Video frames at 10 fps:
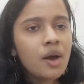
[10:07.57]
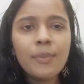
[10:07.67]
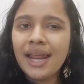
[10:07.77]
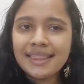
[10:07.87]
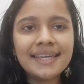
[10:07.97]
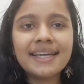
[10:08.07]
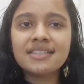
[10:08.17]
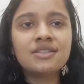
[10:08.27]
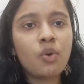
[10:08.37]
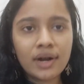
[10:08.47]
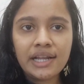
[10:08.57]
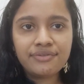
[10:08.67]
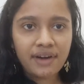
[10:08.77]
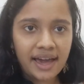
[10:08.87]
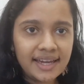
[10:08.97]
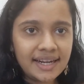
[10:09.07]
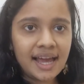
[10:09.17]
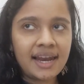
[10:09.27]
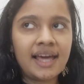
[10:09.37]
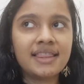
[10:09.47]
but I think it's totally fine,
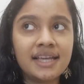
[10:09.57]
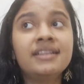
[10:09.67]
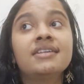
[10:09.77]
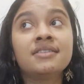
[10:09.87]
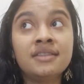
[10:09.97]
and I think